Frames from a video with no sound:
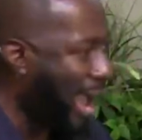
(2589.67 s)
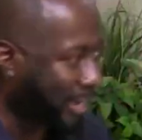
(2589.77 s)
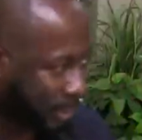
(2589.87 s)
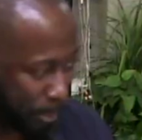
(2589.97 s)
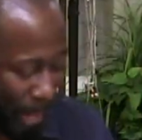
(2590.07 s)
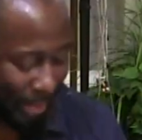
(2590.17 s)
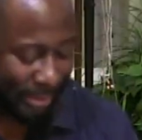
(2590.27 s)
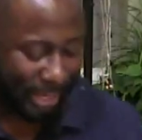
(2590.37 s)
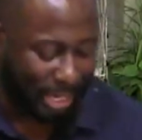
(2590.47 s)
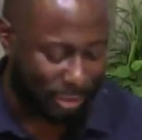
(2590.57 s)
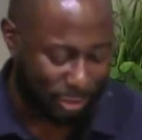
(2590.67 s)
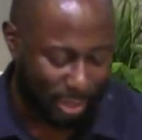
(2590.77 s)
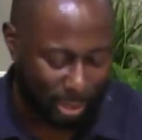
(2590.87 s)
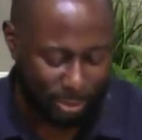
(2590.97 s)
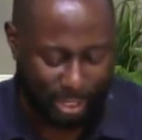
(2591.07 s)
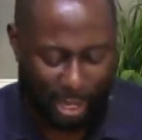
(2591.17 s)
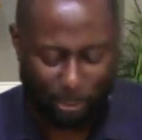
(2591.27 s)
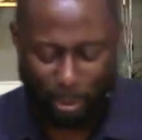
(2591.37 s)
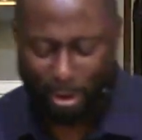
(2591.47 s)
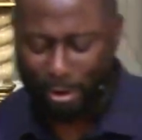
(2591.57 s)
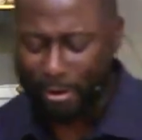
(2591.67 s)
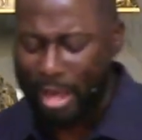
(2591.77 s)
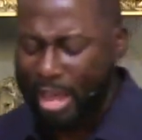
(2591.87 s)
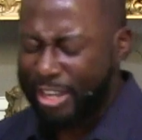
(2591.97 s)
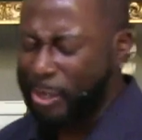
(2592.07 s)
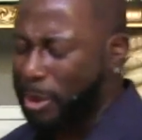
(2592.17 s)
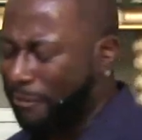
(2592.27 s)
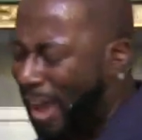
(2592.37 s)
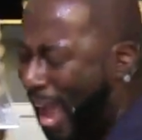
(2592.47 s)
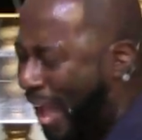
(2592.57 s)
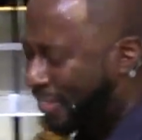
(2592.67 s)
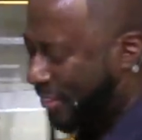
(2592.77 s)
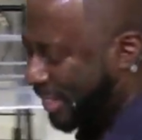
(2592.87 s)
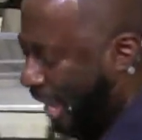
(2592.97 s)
Expectation. There's that word. You have had this